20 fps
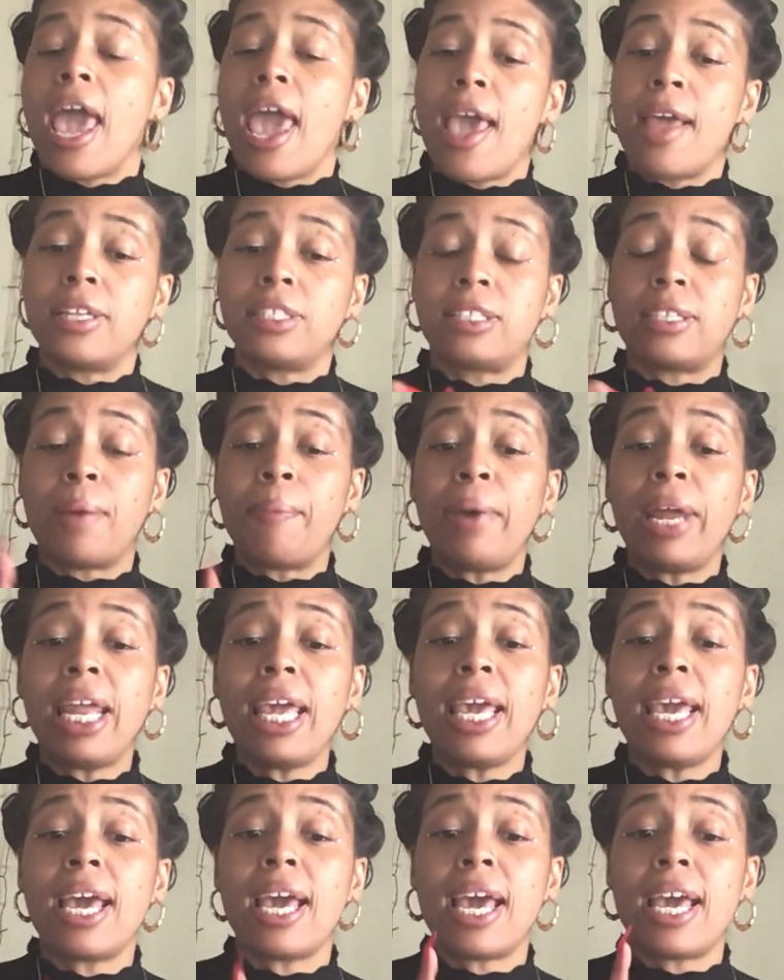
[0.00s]

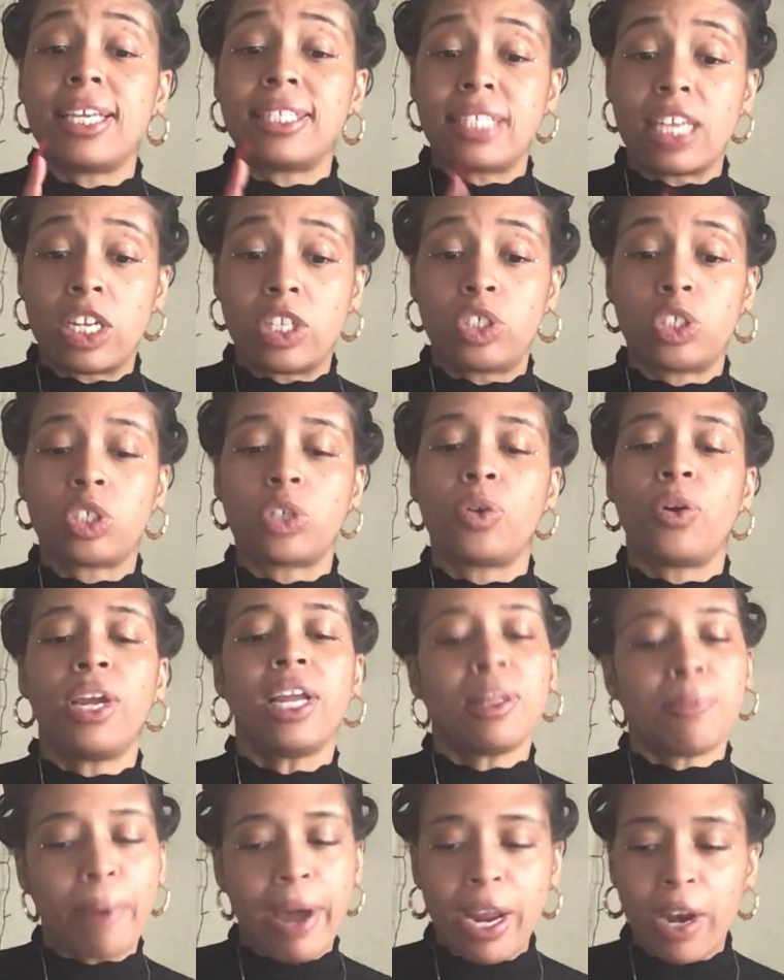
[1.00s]
is
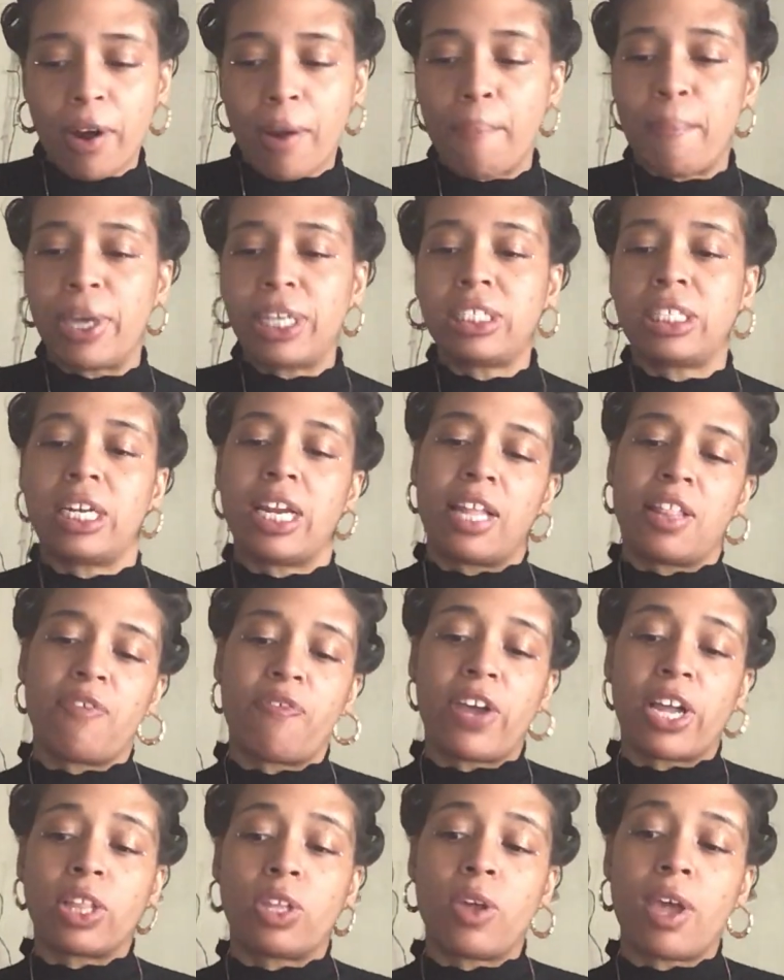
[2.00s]
intrigued by your ambition and the
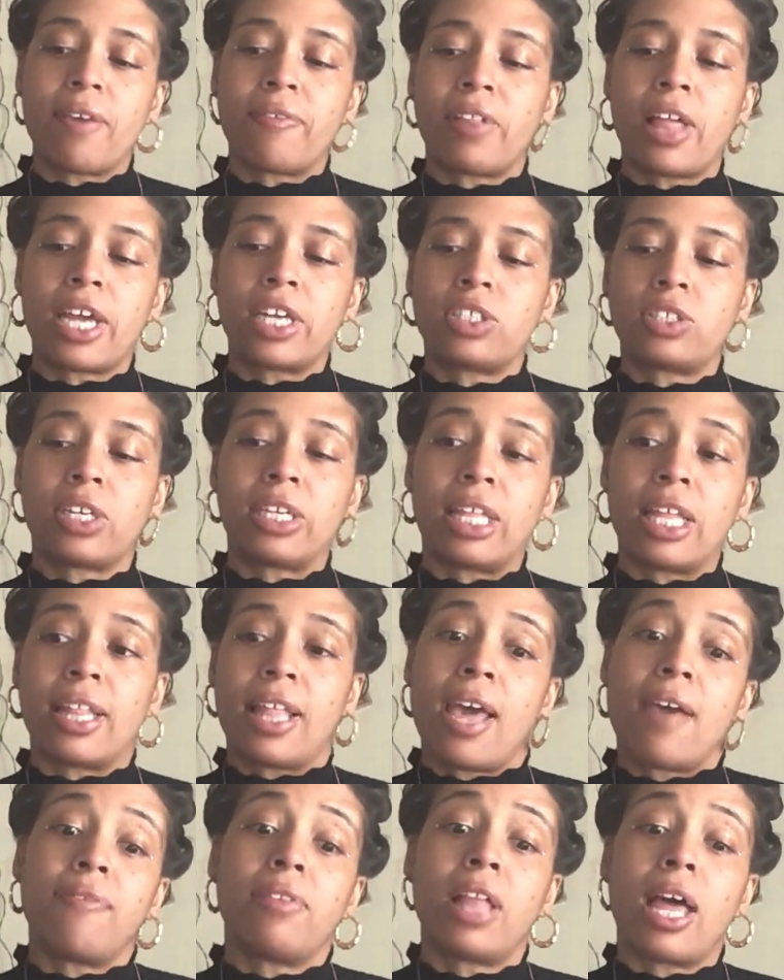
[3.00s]
fact that you have a lot of strength and
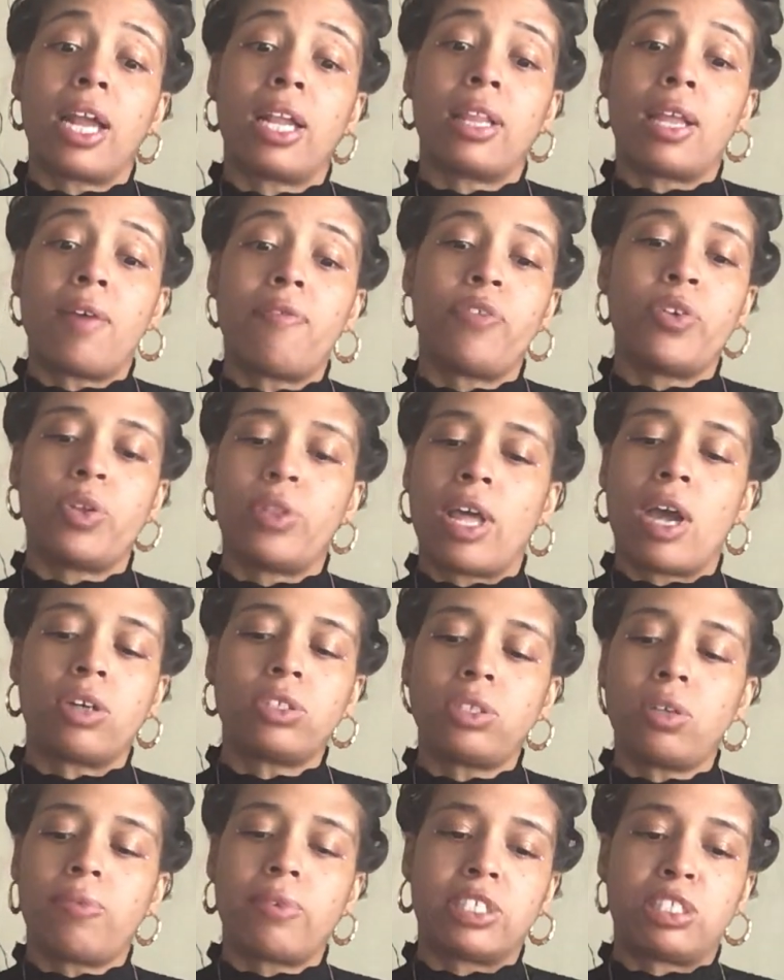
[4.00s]
they have a lot of love for you. They
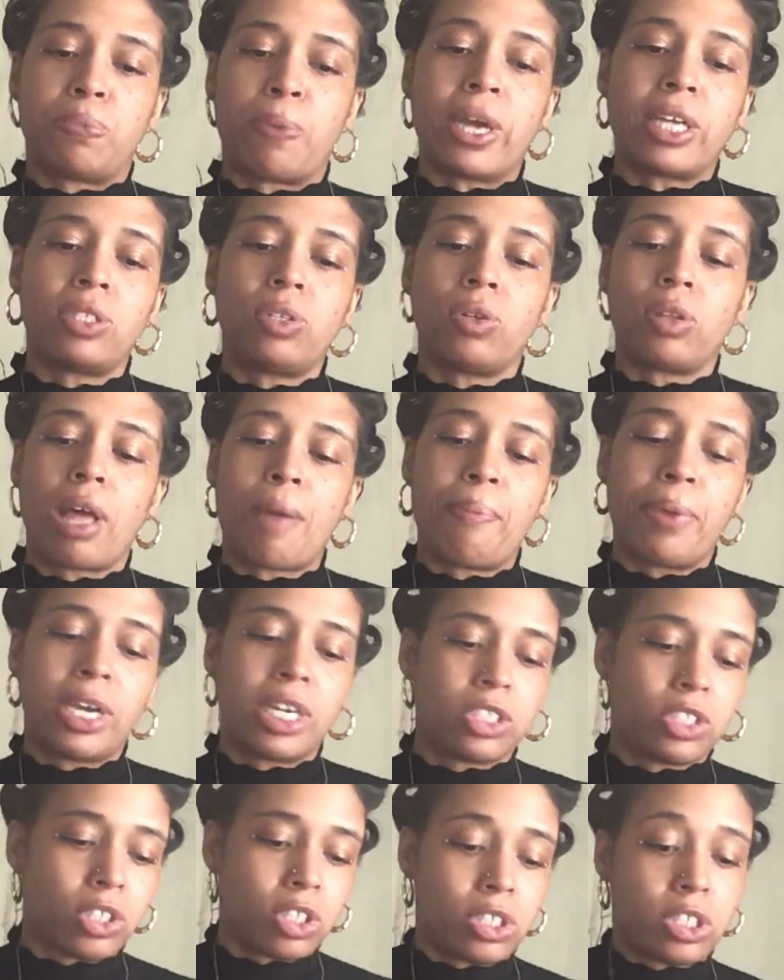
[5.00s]
also respect you a lot
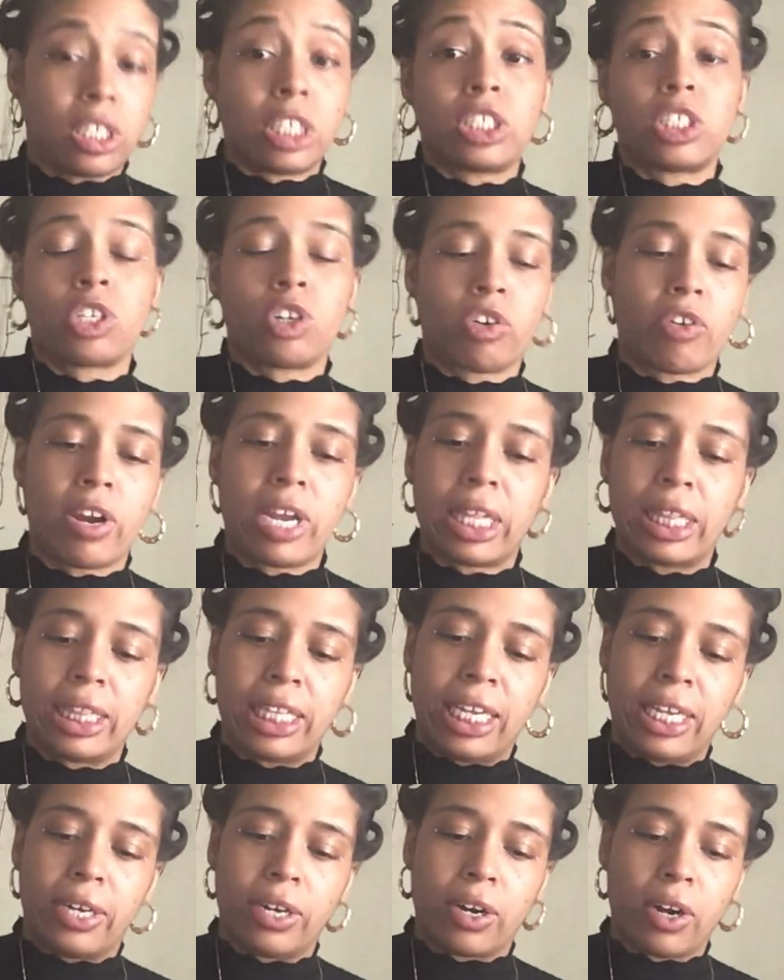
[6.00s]
because you're such a great
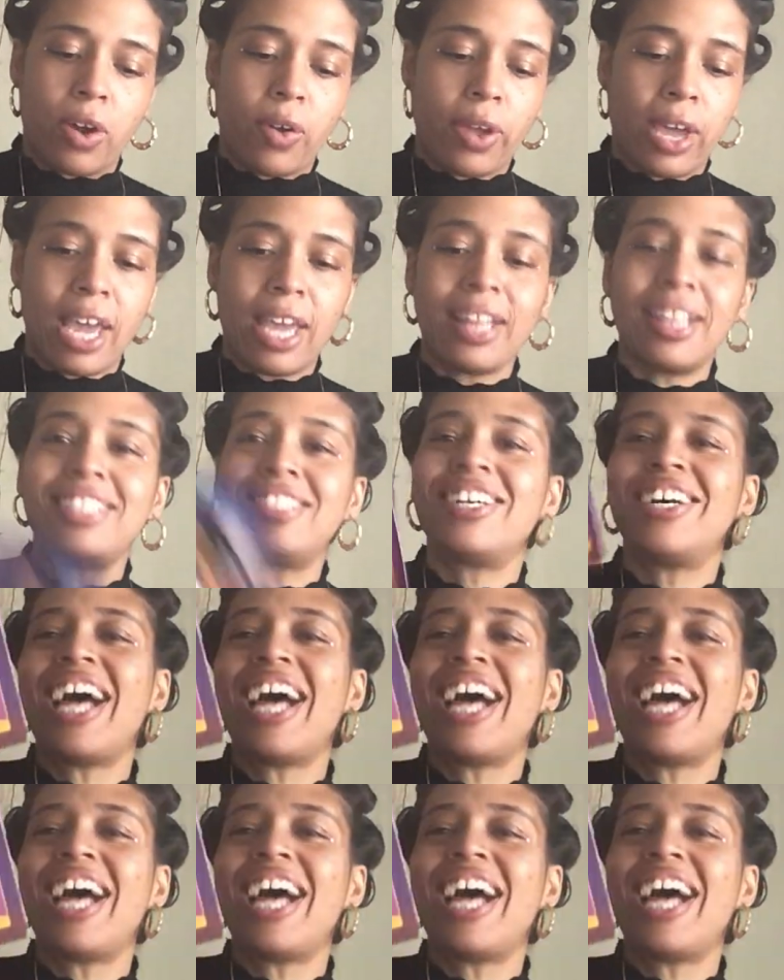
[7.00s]
leader, okay?